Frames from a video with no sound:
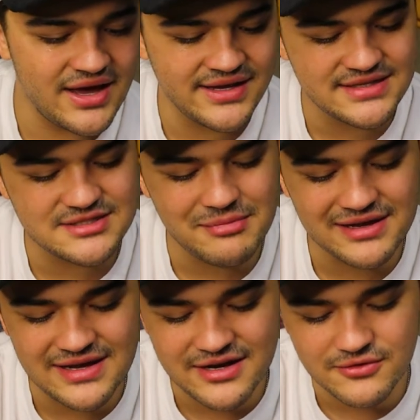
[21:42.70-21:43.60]
I guess
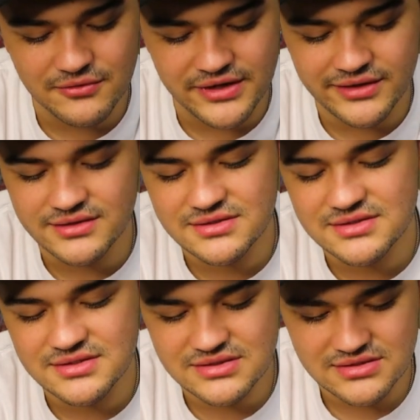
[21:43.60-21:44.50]
magnetic
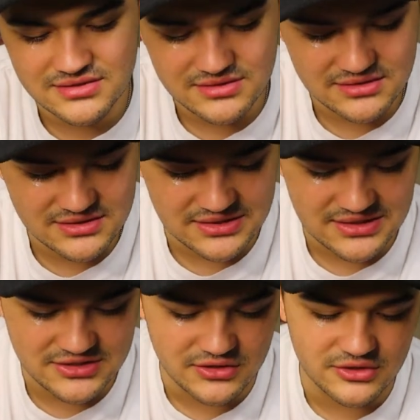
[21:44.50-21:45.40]
rings, since
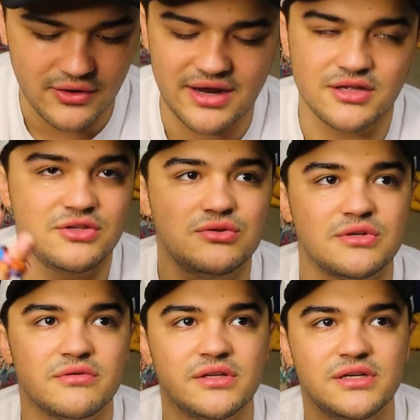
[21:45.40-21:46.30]
I don't know how to use
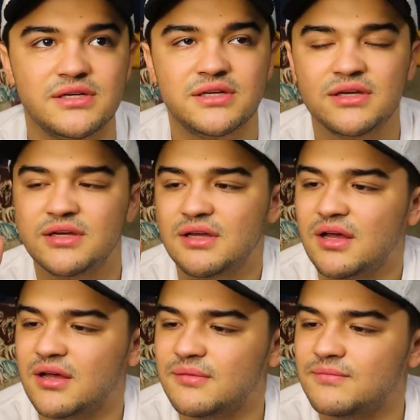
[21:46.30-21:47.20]
it really.
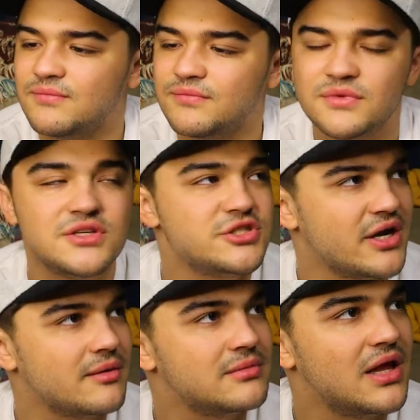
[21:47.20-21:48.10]

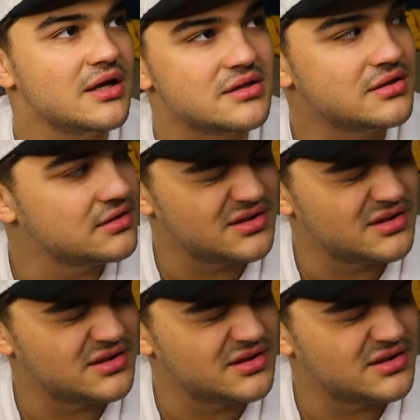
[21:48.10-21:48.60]
Shut up, clock.